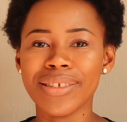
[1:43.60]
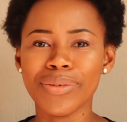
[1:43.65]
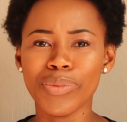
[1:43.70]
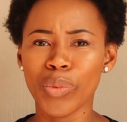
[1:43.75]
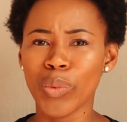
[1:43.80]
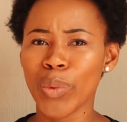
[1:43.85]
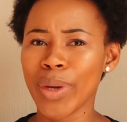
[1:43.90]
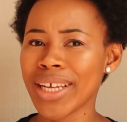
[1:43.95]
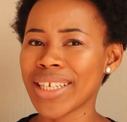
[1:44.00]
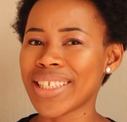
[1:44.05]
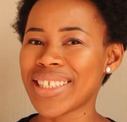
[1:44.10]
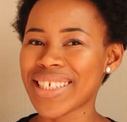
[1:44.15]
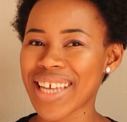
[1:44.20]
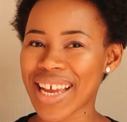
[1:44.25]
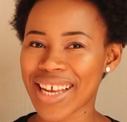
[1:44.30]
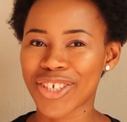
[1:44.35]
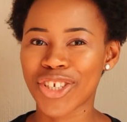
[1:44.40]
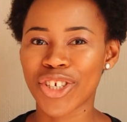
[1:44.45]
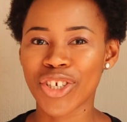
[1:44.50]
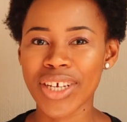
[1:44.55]
weird
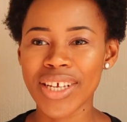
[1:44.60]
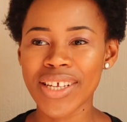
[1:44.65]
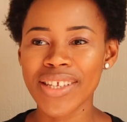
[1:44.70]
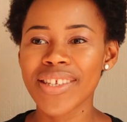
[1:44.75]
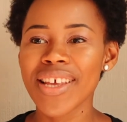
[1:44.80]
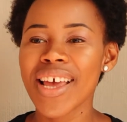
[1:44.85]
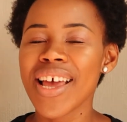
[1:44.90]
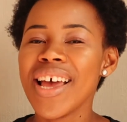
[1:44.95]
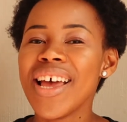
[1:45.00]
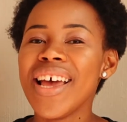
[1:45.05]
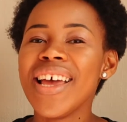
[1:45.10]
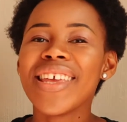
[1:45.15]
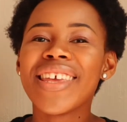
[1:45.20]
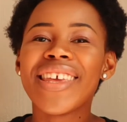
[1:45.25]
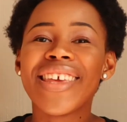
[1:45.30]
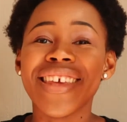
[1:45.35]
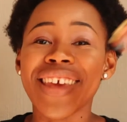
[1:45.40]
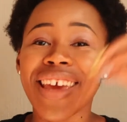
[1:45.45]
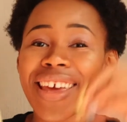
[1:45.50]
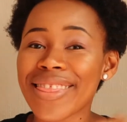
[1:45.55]
textures,
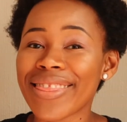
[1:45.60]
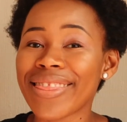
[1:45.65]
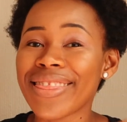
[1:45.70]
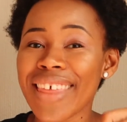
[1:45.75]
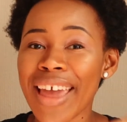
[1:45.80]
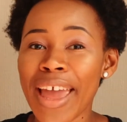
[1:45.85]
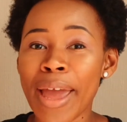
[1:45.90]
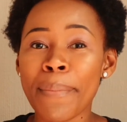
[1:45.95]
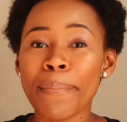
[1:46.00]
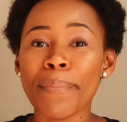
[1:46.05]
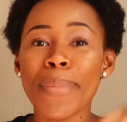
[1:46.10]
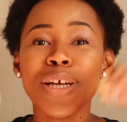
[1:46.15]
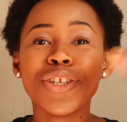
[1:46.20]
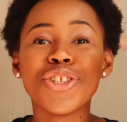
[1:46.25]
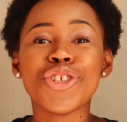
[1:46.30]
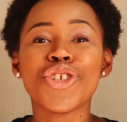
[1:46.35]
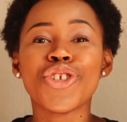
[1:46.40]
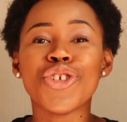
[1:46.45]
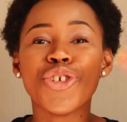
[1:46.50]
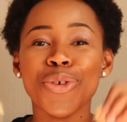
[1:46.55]
get them
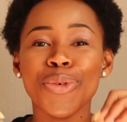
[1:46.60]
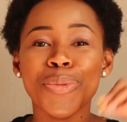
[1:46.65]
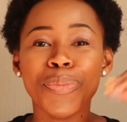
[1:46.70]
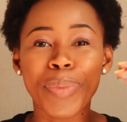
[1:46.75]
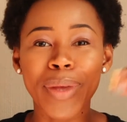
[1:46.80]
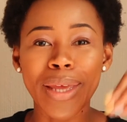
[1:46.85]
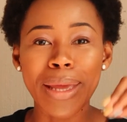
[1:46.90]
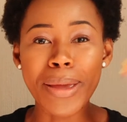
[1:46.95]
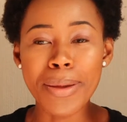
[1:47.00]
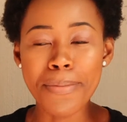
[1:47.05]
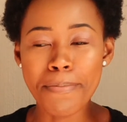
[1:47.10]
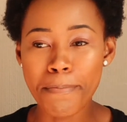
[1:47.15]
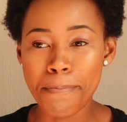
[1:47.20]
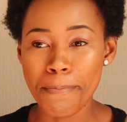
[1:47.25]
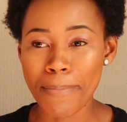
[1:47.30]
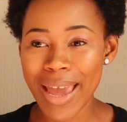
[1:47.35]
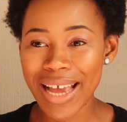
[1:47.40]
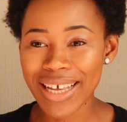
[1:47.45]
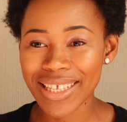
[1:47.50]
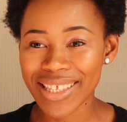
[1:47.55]
to be
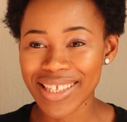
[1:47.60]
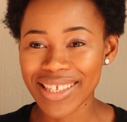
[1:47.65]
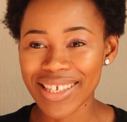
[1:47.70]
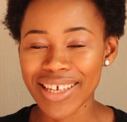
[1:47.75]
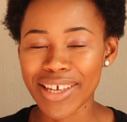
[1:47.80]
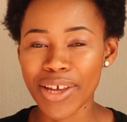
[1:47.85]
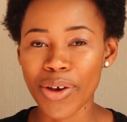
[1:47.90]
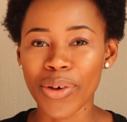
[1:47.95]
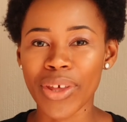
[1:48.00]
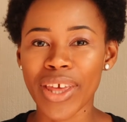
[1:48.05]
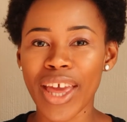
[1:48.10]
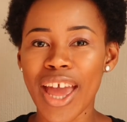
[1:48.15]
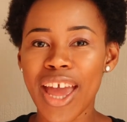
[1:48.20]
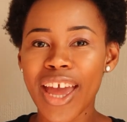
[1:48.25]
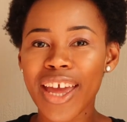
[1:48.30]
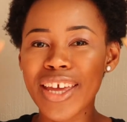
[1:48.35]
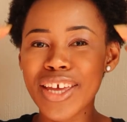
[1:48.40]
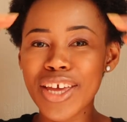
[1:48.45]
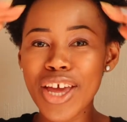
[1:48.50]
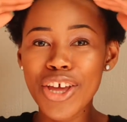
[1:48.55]
messy,
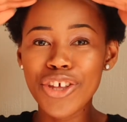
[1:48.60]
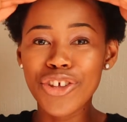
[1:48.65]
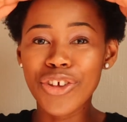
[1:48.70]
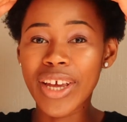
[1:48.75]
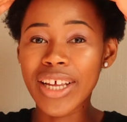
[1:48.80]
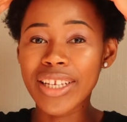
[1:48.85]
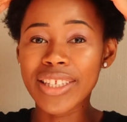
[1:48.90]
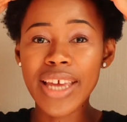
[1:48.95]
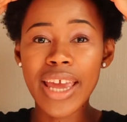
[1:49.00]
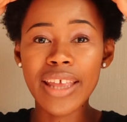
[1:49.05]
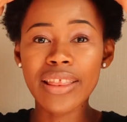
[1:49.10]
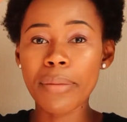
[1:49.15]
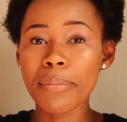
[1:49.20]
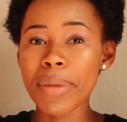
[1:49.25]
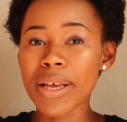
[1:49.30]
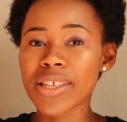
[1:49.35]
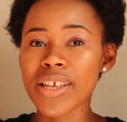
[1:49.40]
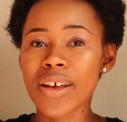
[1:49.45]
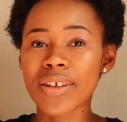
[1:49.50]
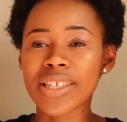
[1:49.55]
okay? You can take the
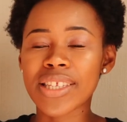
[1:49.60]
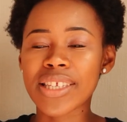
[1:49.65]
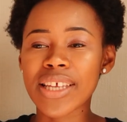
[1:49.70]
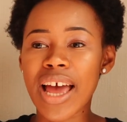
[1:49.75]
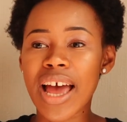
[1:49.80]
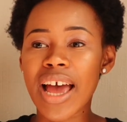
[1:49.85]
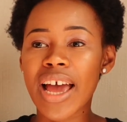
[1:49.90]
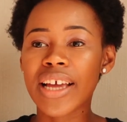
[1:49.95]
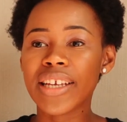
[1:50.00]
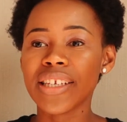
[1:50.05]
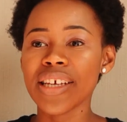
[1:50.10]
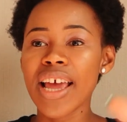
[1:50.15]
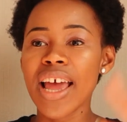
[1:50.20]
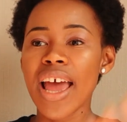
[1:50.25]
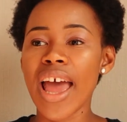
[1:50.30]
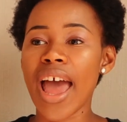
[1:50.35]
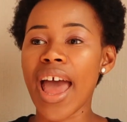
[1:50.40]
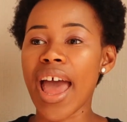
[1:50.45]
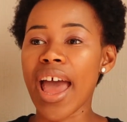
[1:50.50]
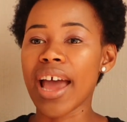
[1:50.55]
mess outside,
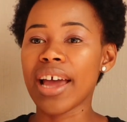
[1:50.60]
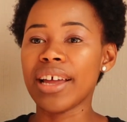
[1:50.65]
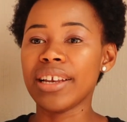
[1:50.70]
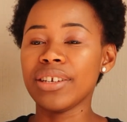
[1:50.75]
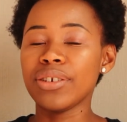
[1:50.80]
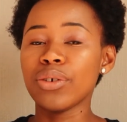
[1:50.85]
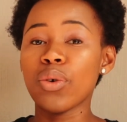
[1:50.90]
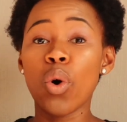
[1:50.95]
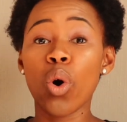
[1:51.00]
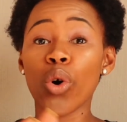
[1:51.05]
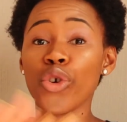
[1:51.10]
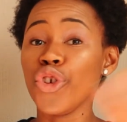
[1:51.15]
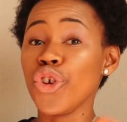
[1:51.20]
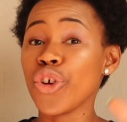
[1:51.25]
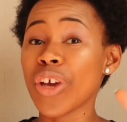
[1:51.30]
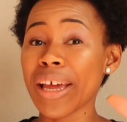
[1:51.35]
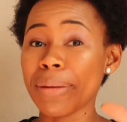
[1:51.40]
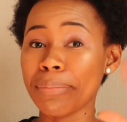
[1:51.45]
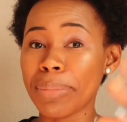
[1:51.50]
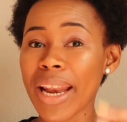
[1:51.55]
or you
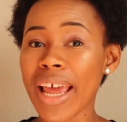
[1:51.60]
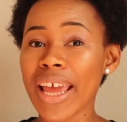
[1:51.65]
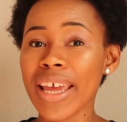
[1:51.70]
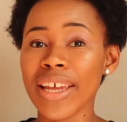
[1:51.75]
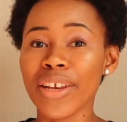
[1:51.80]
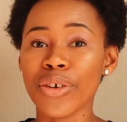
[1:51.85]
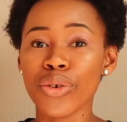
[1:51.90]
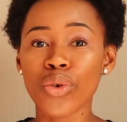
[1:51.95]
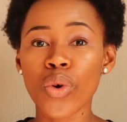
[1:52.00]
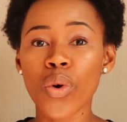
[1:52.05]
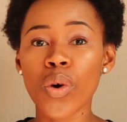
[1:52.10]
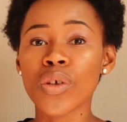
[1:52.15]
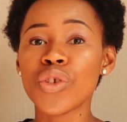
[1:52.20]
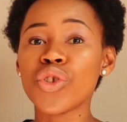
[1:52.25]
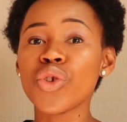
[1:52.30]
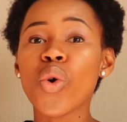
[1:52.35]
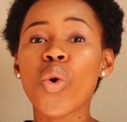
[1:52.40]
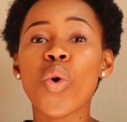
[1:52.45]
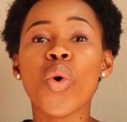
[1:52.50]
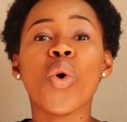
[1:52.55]
can play
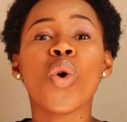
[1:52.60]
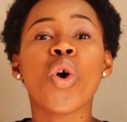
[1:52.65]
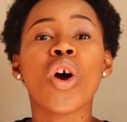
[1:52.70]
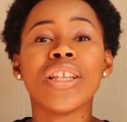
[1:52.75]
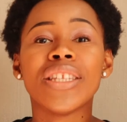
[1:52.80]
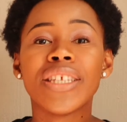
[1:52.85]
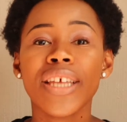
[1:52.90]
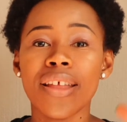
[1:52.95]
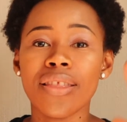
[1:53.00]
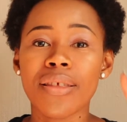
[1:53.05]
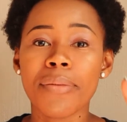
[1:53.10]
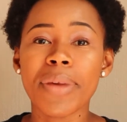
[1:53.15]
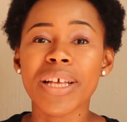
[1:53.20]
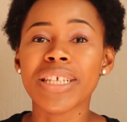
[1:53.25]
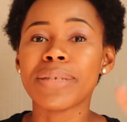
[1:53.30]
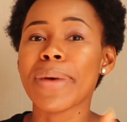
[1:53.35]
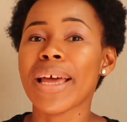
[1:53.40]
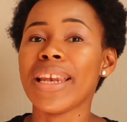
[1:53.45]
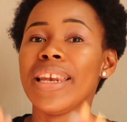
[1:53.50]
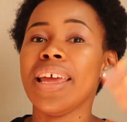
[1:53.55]
indoors or contain the mess
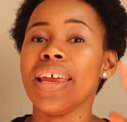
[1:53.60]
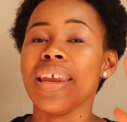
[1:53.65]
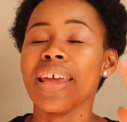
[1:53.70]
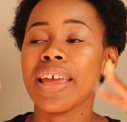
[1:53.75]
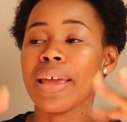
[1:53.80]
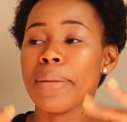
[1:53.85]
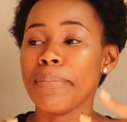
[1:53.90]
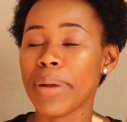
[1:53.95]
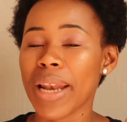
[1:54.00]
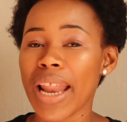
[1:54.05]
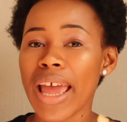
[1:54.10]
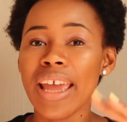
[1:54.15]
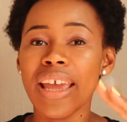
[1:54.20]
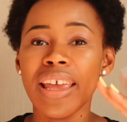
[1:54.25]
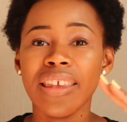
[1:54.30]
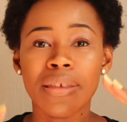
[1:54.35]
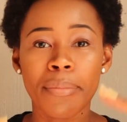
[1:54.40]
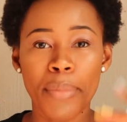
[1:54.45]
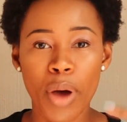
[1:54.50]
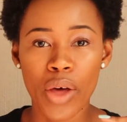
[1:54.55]
by letting him play
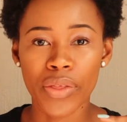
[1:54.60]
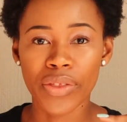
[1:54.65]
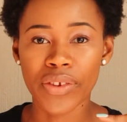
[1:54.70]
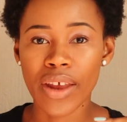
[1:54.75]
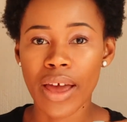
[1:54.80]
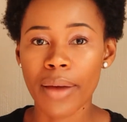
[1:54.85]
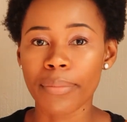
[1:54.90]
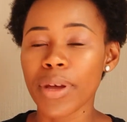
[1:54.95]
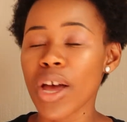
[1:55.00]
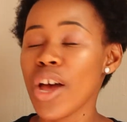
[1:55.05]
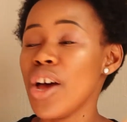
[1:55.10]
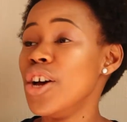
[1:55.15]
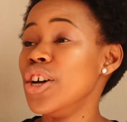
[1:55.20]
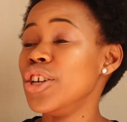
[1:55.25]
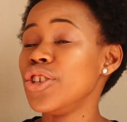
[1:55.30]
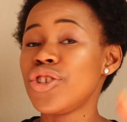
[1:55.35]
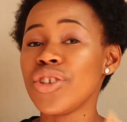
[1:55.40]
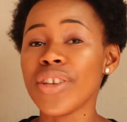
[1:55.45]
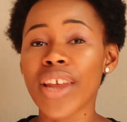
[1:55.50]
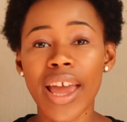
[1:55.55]
in the bathtub.
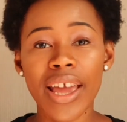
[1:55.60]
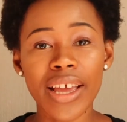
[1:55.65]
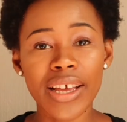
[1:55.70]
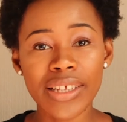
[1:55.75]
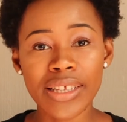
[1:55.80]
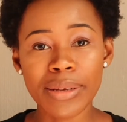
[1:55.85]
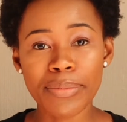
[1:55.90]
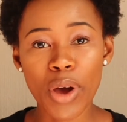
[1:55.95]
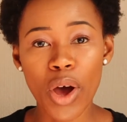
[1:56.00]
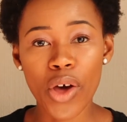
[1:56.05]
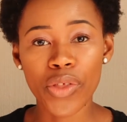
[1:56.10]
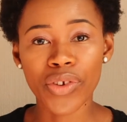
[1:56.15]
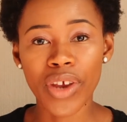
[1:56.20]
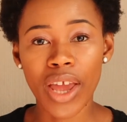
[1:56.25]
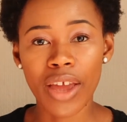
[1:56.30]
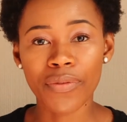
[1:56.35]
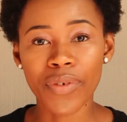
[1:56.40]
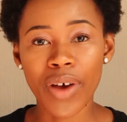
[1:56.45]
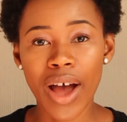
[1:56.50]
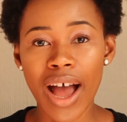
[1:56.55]
Today is a bath
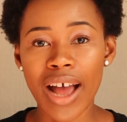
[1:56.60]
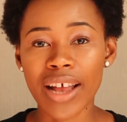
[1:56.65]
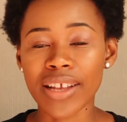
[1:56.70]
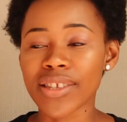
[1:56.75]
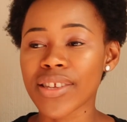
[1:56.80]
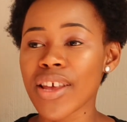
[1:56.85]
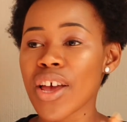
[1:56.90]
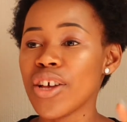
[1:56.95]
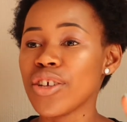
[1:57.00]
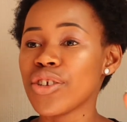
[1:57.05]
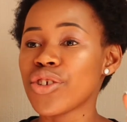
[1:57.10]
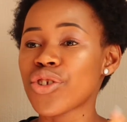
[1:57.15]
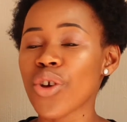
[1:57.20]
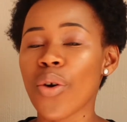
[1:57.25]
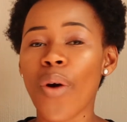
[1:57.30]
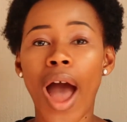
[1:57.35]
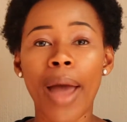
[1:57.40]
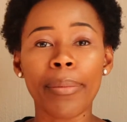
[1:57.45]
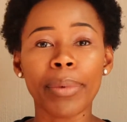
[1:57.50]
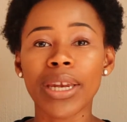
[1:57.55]
day for us, so
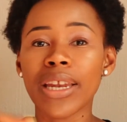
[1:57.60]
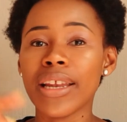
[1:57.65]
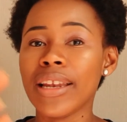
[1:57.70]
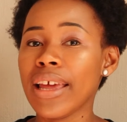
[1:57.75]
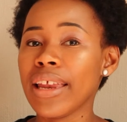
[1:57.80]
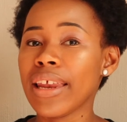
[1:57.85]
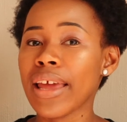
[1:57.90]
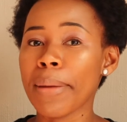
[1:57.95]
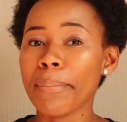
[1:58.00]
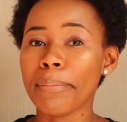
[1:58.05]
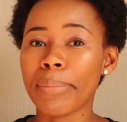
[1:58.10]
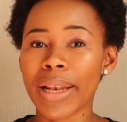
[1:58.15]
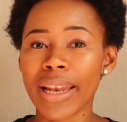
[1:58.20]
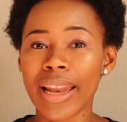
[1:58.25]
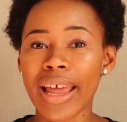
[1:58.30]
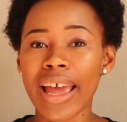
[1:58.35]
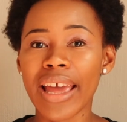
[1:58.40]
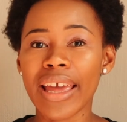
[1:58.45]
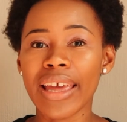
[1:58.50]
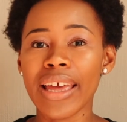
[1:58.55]
I'm gonna let him
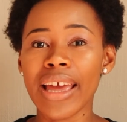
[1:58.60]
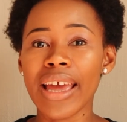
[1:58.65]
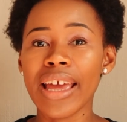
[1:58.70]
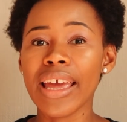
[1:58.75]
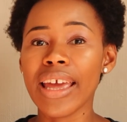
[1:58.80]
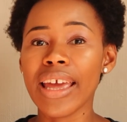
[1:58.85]
play